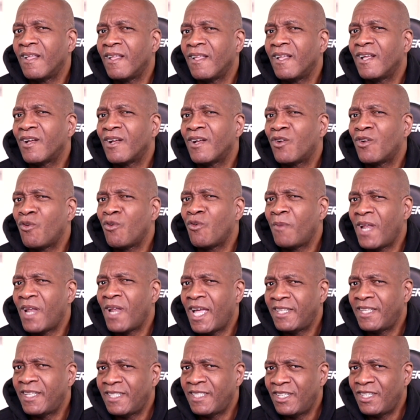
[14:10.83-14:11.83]

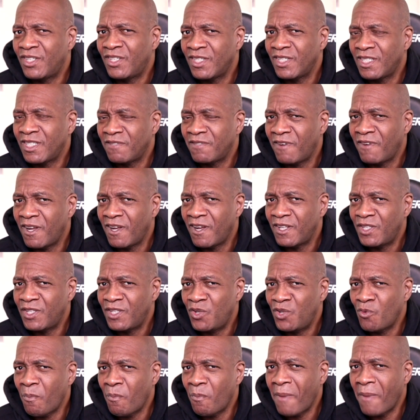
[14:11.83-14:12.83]
Globalization as far as
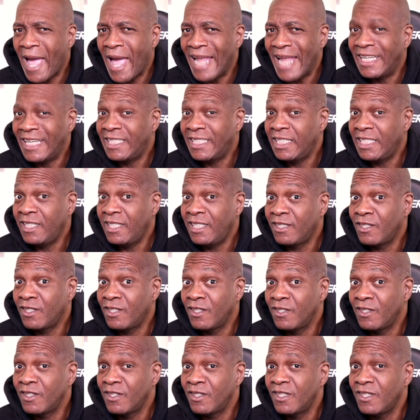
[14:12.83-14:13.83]
humanity is
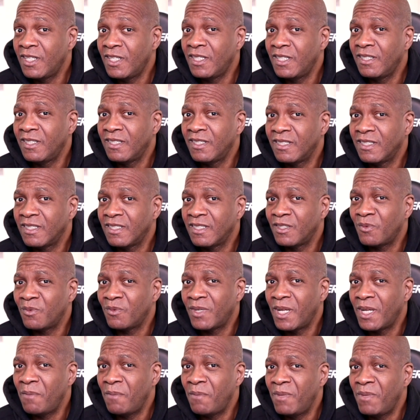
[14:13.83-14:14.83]
concerned, that's what
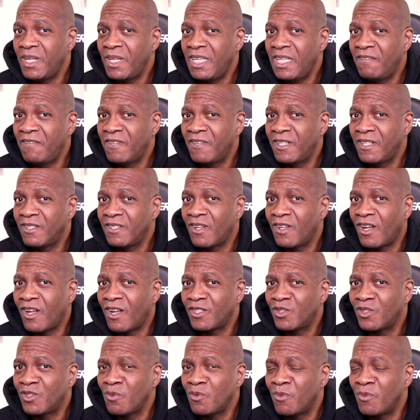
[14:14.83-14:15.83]
I believe in,
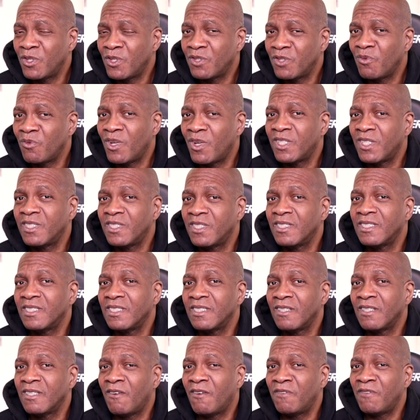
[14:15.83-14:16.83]
not so much what
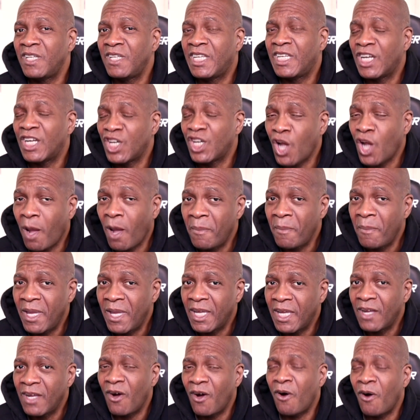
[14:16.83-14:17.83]
of
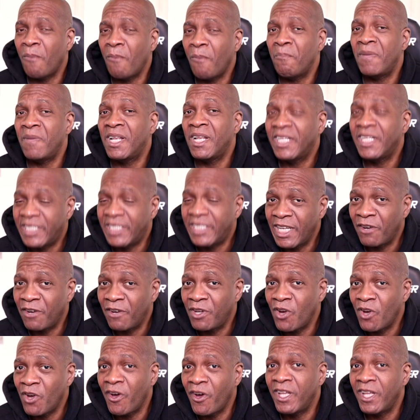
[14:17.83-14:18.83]
economic or
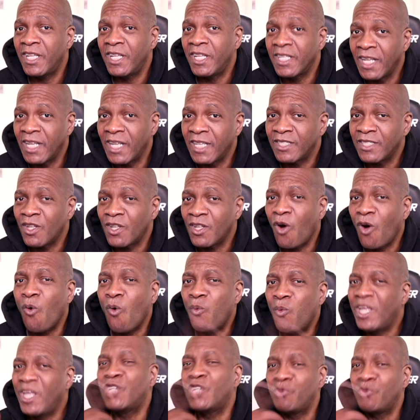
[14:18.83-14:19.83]
military or anything. It's how
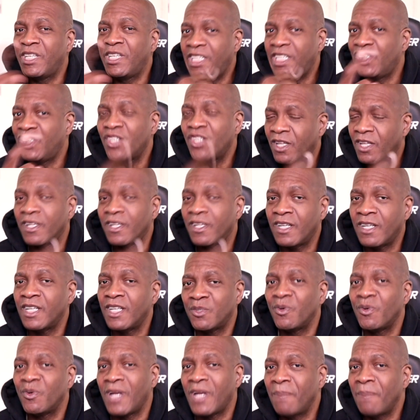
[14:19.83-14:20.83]
we treat each other,
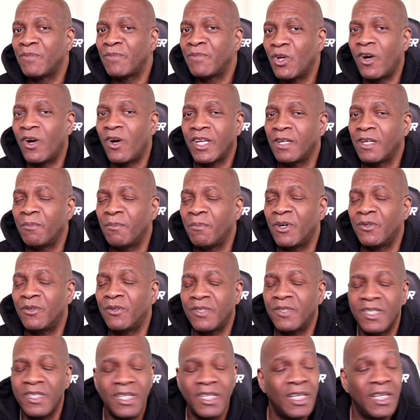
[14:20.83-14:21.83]
that's what I'm talking about.
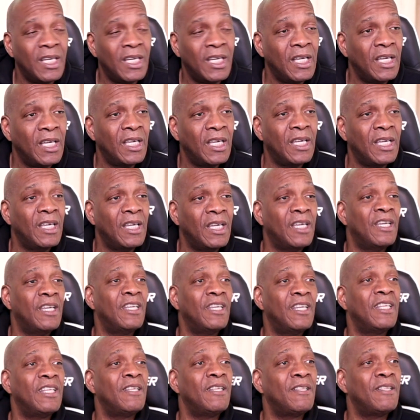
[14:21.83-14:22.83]

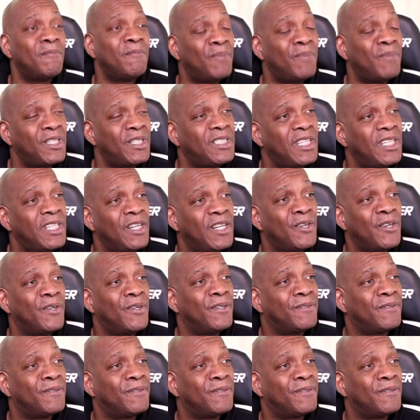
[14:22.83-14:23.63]
But you know,